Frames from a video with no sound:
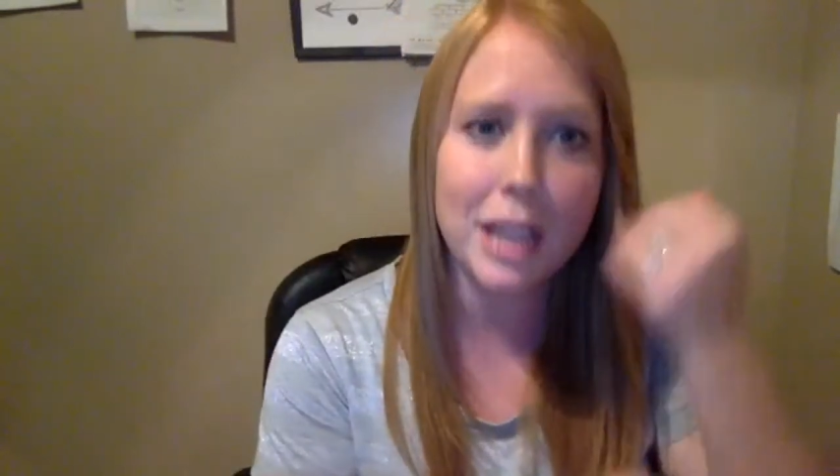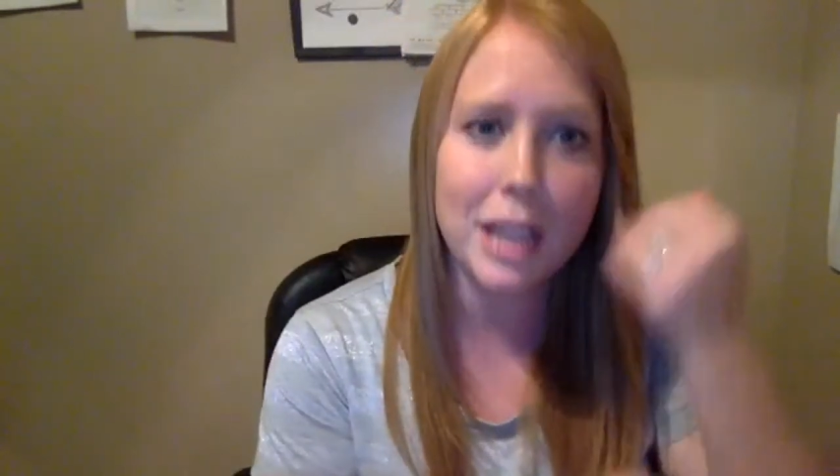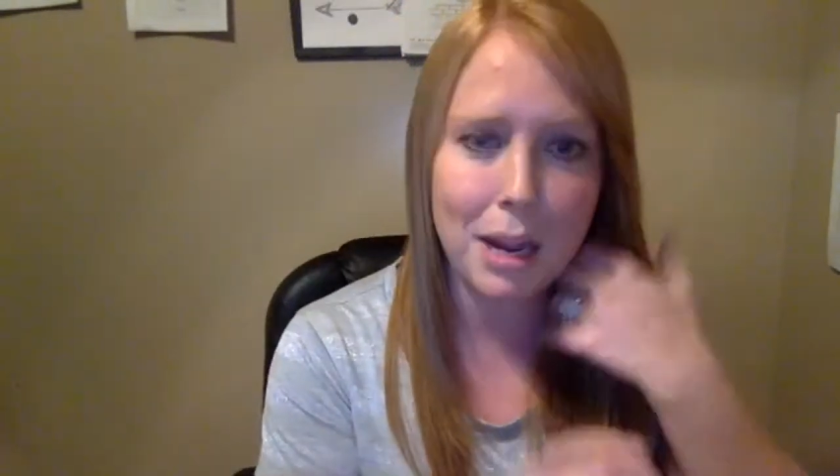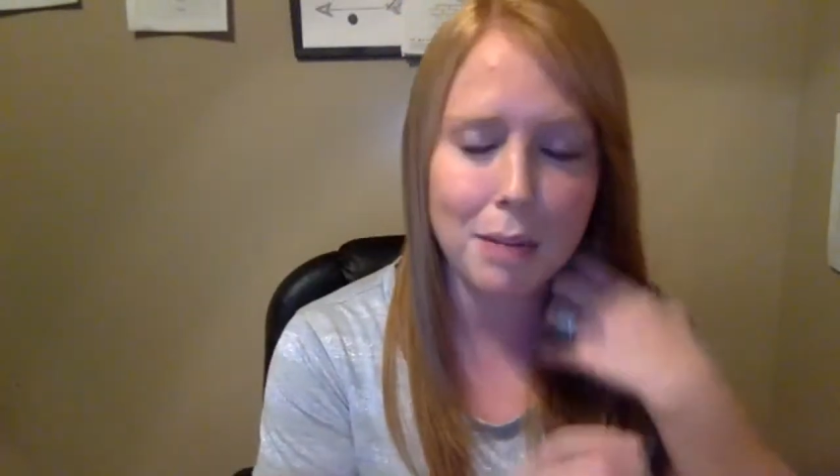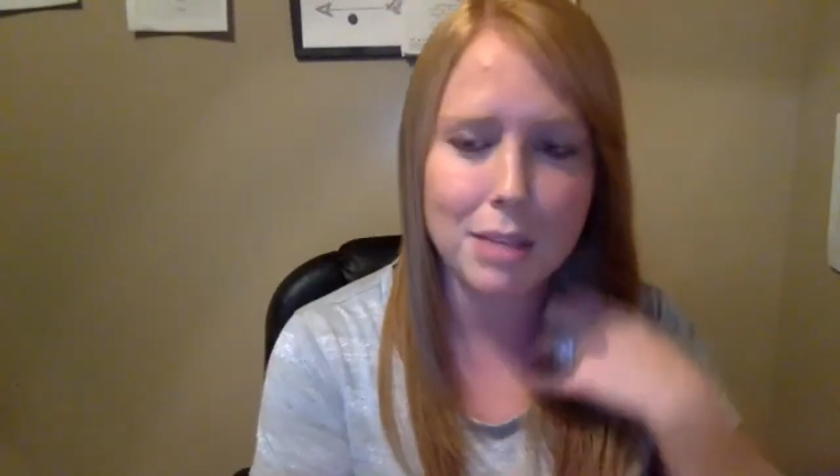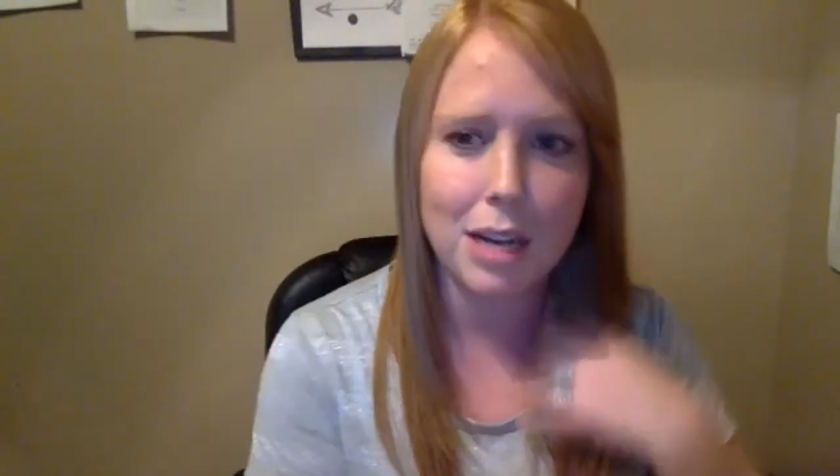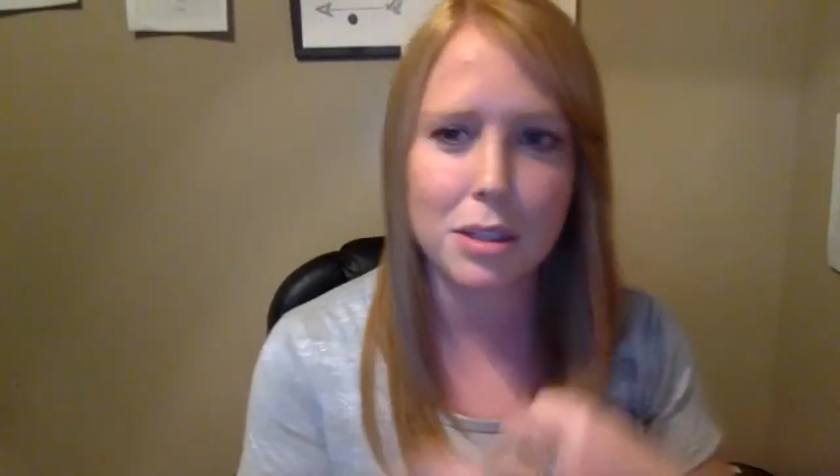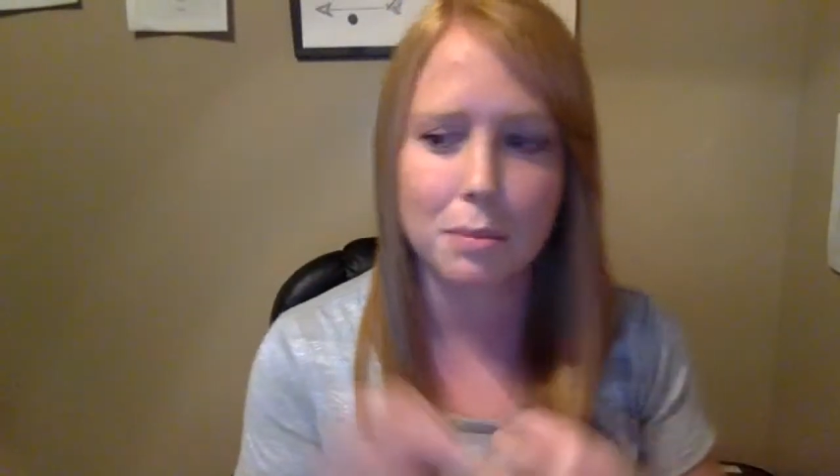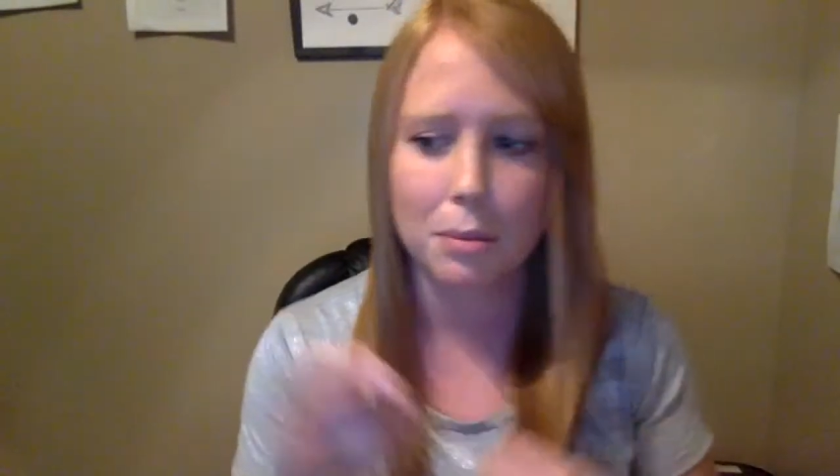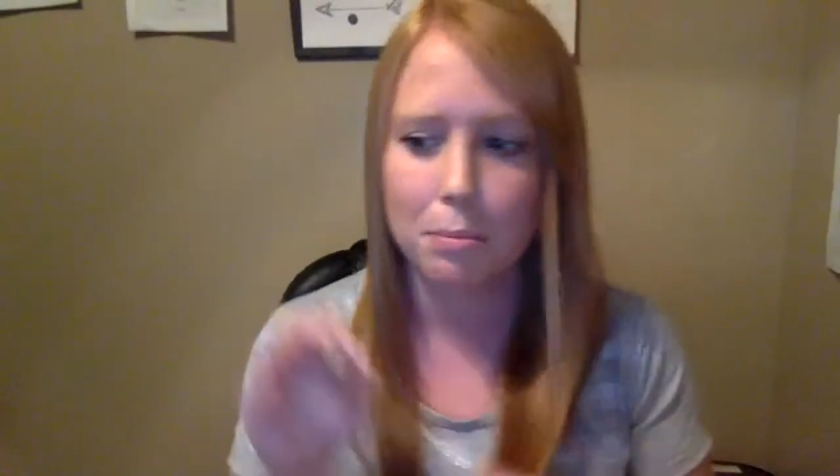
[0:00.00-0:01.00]
Pam Souter's
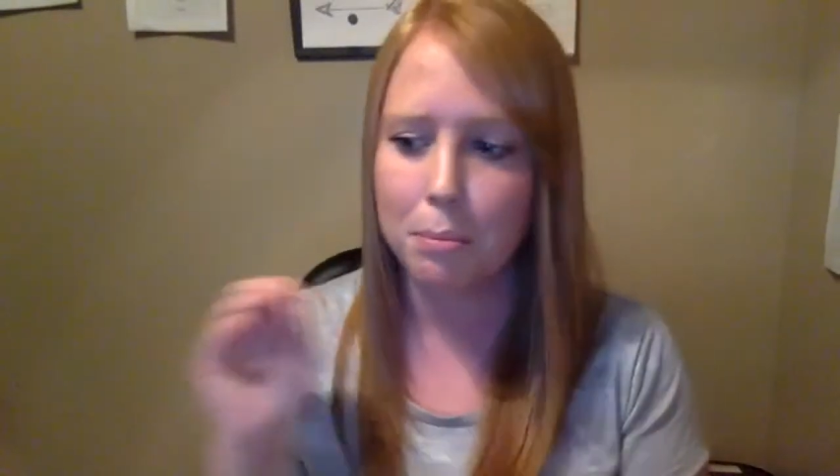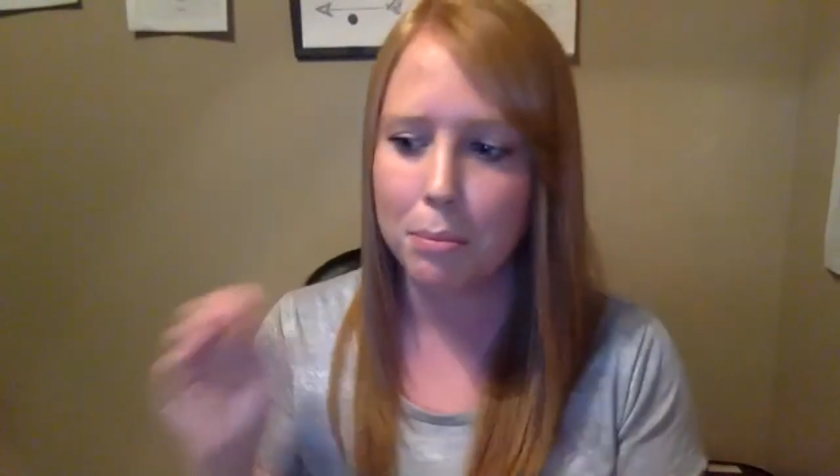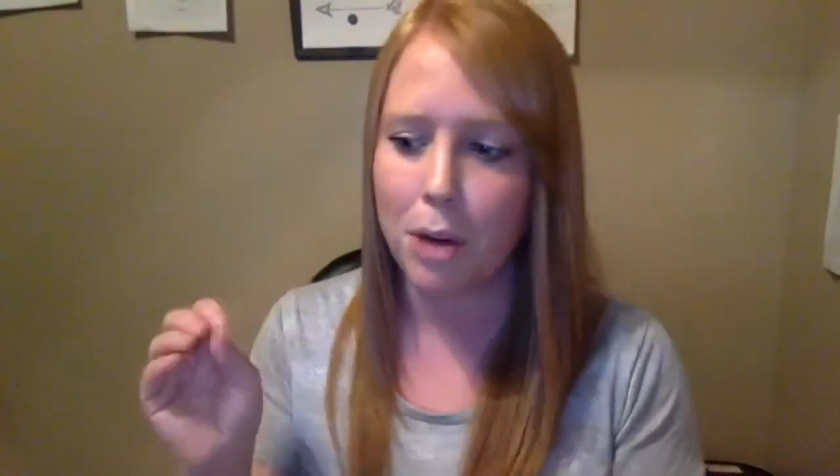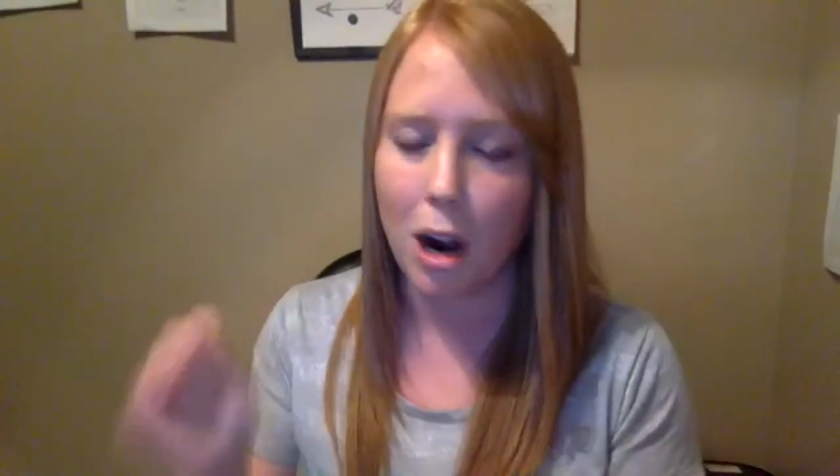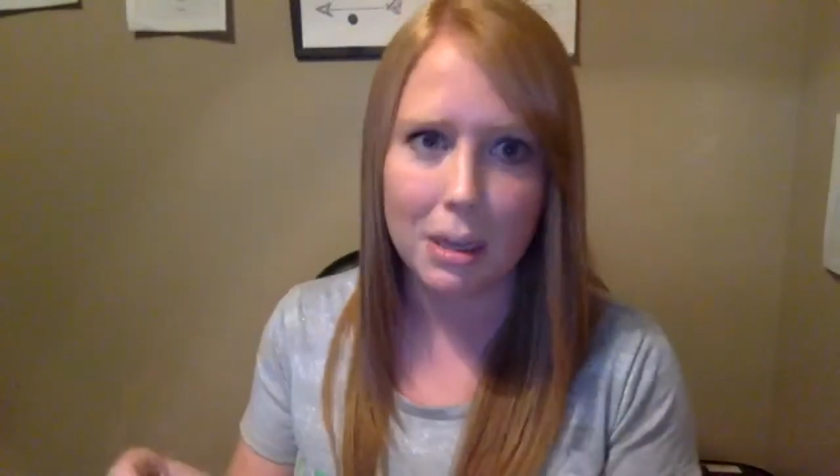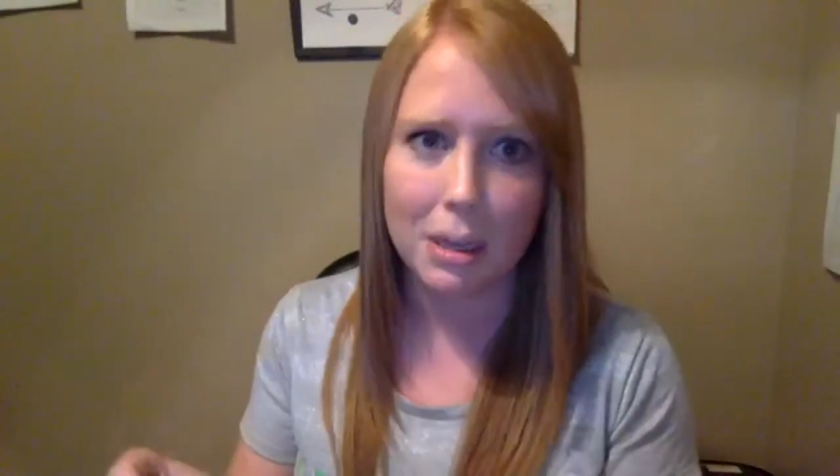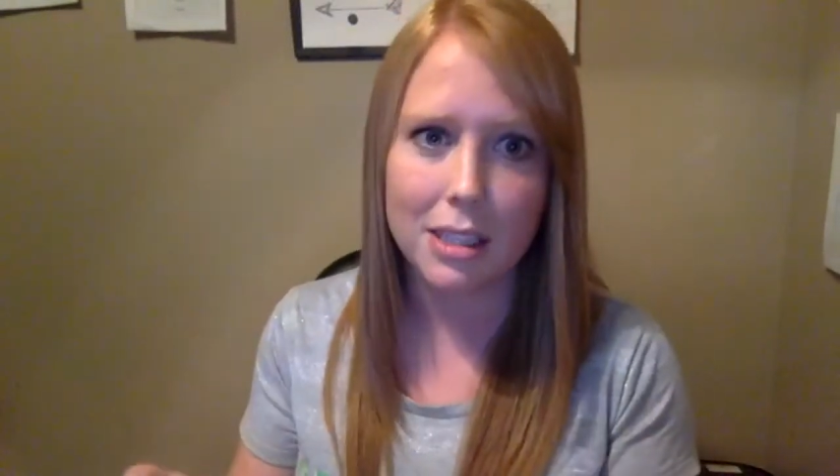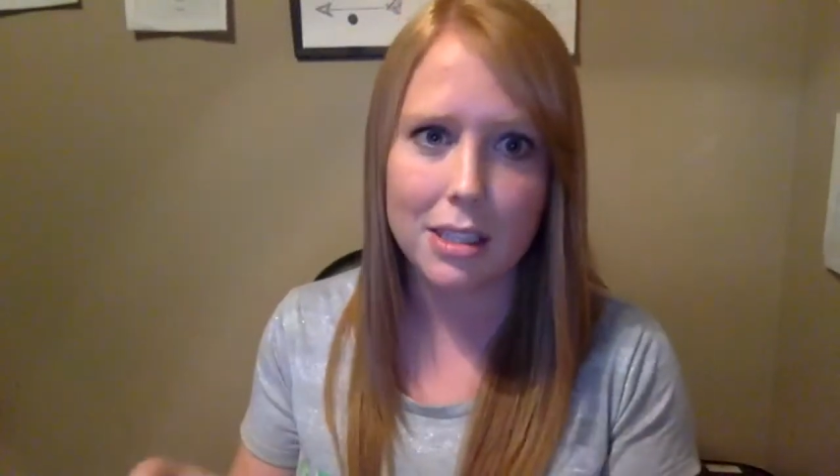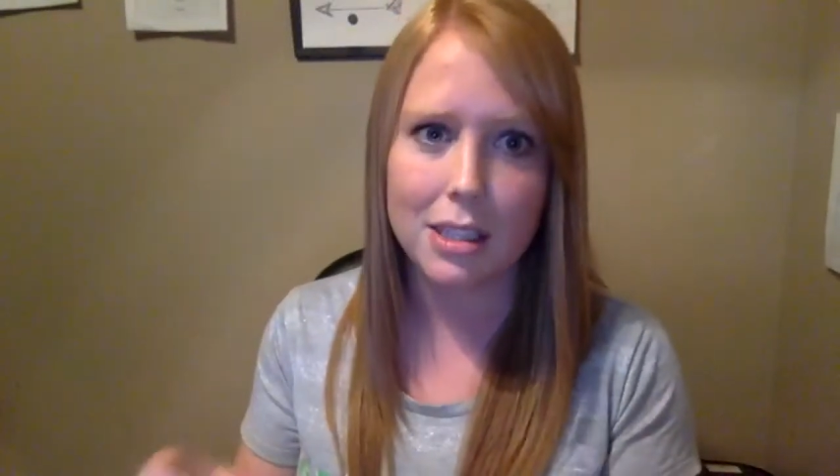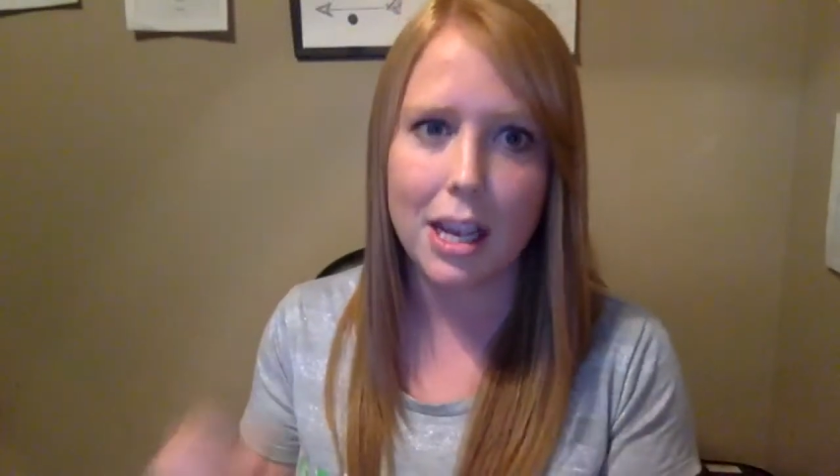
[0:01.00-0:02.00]
comments,